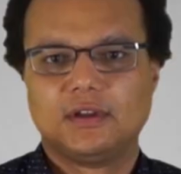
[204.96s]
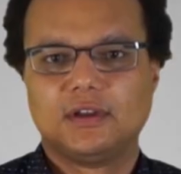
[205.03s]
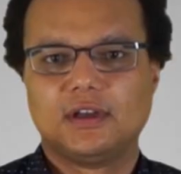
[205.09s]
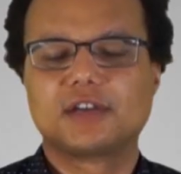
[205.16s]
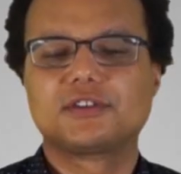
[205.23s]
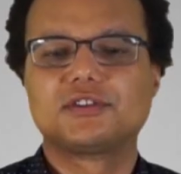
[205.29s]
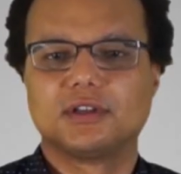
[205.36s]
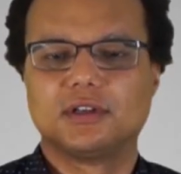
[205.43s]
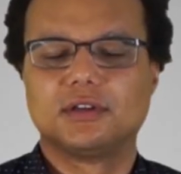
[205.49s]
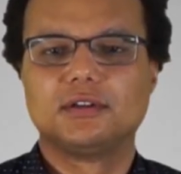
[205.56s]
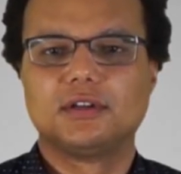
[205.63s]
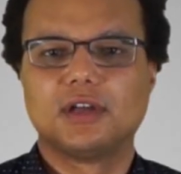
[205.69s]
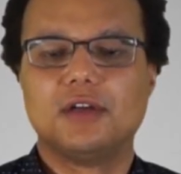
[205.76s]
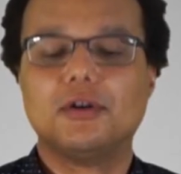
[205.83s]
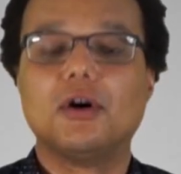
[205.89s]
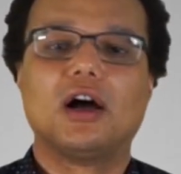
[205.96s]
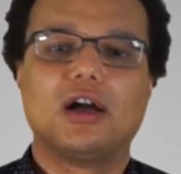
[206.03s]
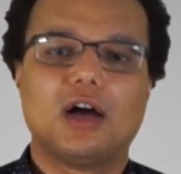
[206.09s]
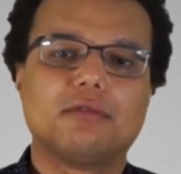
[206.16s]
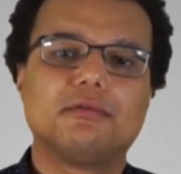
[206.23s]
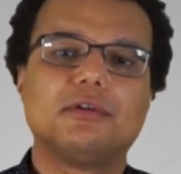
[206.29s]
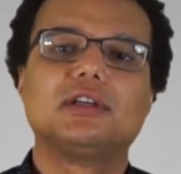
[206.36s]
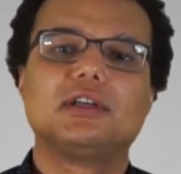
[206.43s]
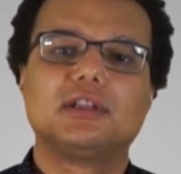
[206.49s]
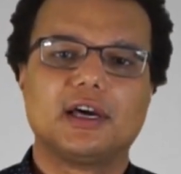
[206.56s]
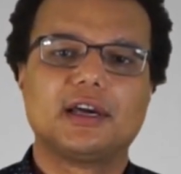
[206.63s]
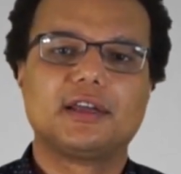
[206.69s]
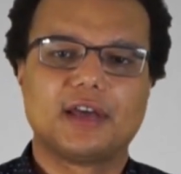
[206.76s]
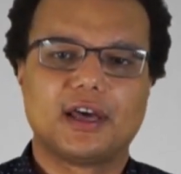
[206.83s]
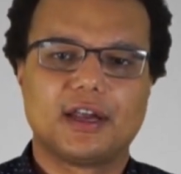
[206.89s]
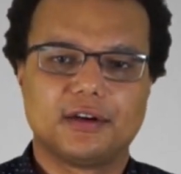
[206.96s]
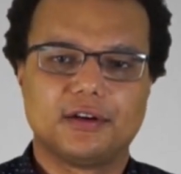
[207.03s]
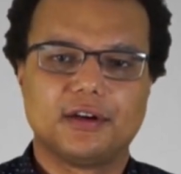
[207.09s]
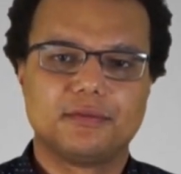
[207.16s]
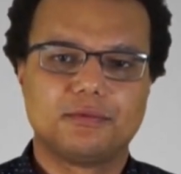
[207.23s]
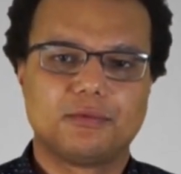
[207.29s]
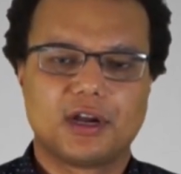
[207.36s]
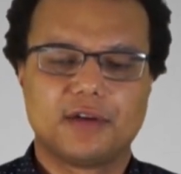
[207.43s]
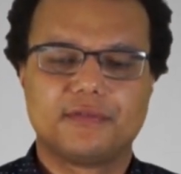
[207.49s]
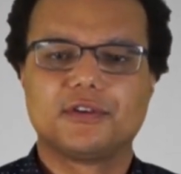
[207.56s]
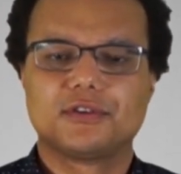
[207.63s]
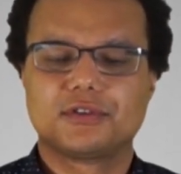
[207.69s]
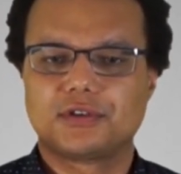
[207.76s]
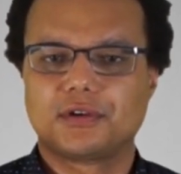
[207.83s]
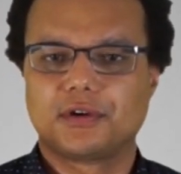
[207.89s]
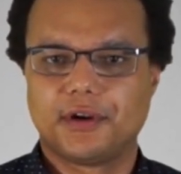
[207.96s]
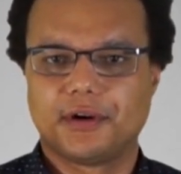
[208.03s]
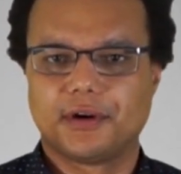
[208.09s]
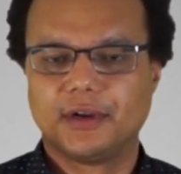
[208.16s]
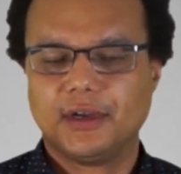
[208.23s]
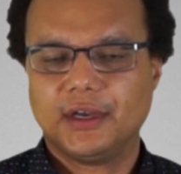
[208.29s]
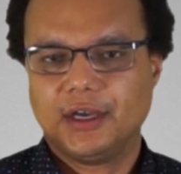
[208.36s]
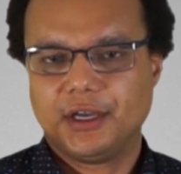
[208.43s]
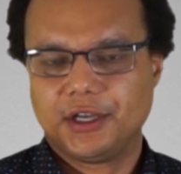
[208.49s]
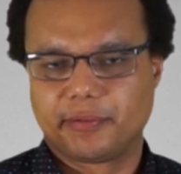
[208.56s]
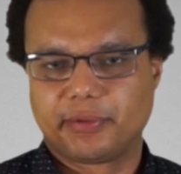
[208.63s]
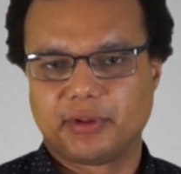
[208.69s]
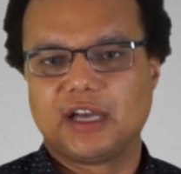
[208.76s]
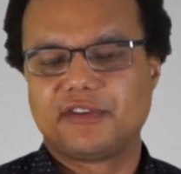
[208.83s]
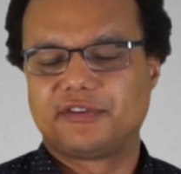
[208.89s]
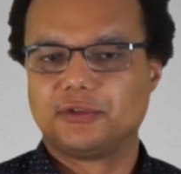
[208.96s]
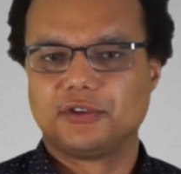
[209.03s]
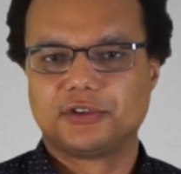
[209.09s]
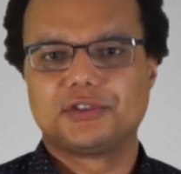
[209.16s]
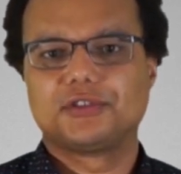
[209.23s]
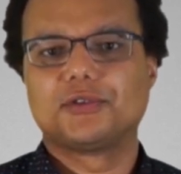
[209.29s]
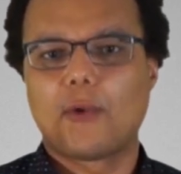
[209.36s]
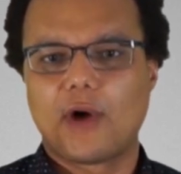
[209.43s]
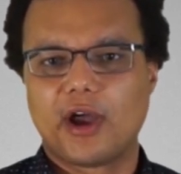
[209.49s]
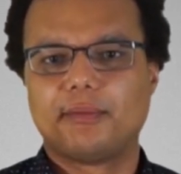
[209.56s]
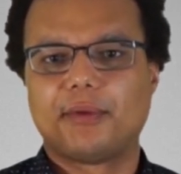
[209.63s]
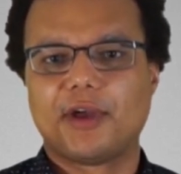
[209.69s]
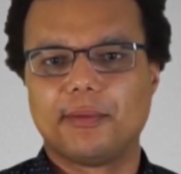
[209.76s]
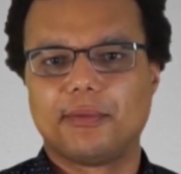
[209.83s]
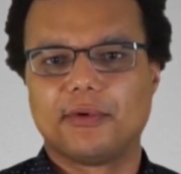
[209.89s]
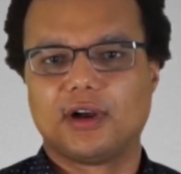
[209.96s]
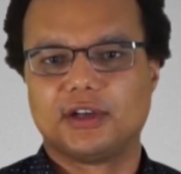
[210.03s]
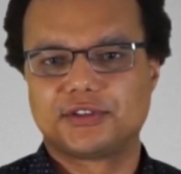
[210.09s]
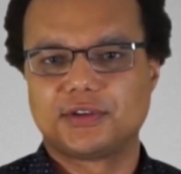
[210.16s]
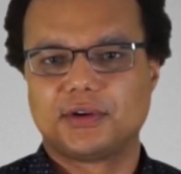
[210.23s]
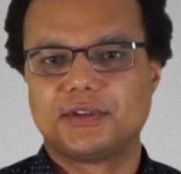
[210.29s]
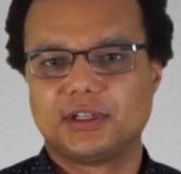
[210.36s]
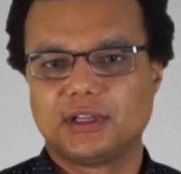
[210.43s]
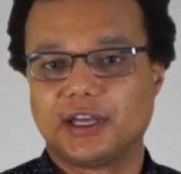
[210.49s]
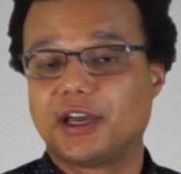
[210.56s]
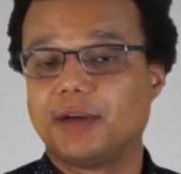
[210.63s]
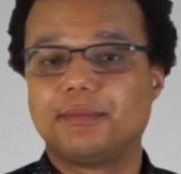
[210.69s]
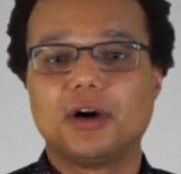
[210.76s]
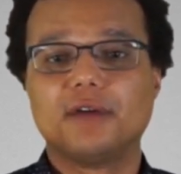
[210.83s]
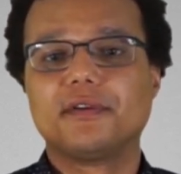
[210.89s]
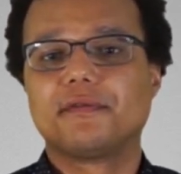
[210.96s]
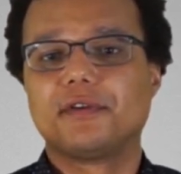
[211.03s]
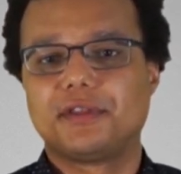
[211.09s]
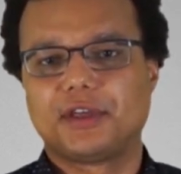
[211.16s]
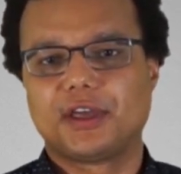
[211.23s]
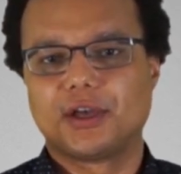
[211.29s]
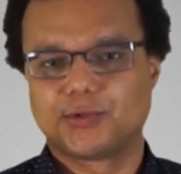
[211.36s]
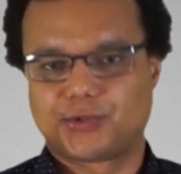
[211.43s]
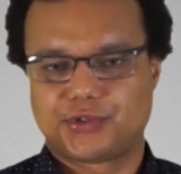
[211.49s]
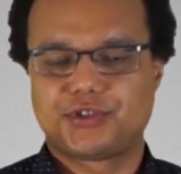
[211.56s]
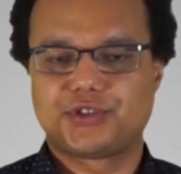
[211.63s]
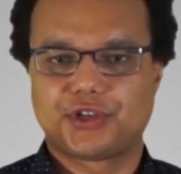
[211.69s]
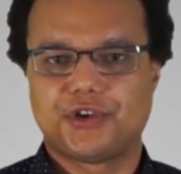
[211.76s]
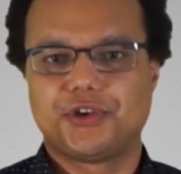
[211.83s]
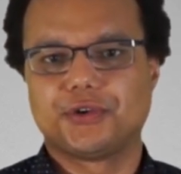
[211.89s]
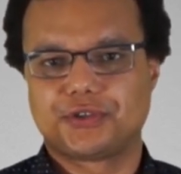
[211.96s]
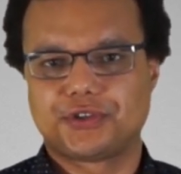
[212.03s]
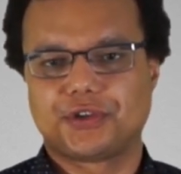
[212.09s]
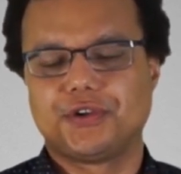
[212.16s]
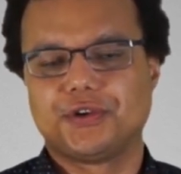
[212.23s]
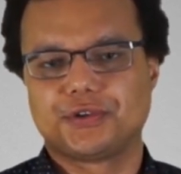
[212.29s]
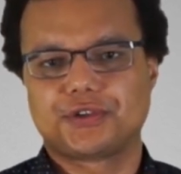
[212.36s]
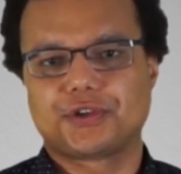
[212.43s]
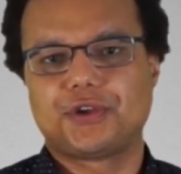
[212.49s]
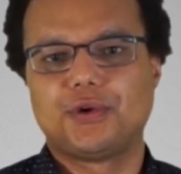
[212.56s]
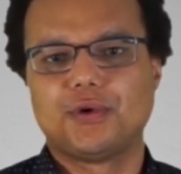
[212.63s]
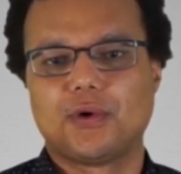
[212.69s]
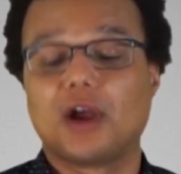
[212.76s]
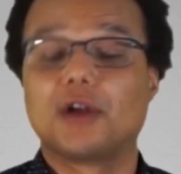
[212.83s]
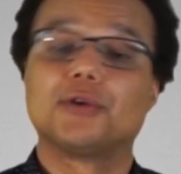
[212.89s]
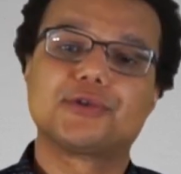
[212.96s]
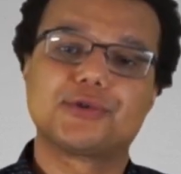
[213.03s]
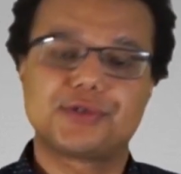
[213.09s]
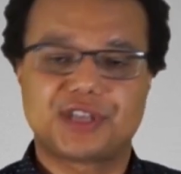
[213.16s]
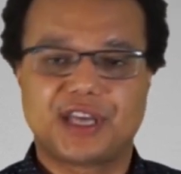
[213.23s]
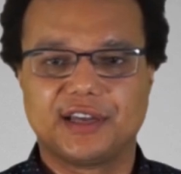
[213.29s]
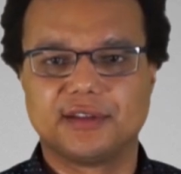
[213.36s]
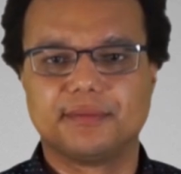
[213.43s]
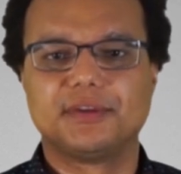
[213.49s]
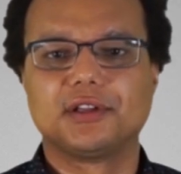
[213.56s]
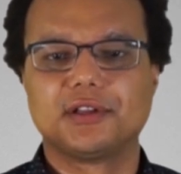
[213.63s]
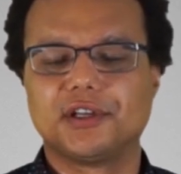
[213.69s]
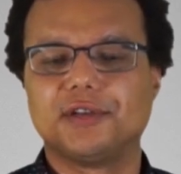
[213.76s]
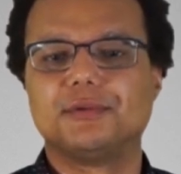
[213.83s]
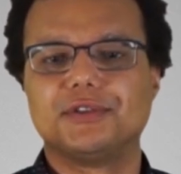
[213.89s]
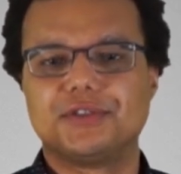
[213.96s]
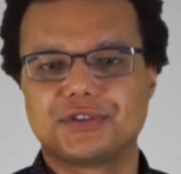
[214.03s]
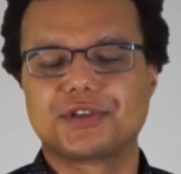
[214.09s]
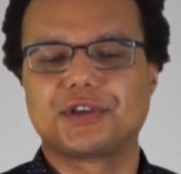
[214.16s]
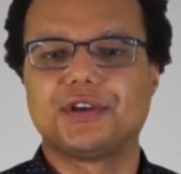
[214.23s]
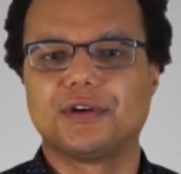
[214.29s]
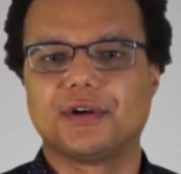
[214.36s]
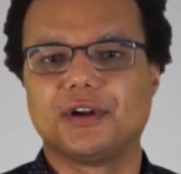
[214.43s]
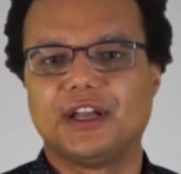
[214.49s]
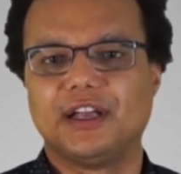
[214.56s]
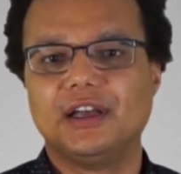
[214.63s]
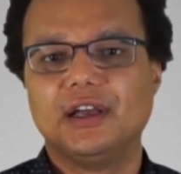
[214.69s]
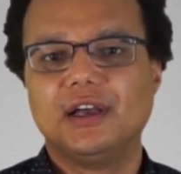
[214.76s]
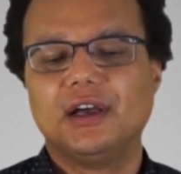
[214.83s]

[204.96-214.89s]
Excellent. Yeah, no, I really like that. And when I first saw your platform, looked at the white paper, I saw that like above everything else, just secure, and also scalability with the security,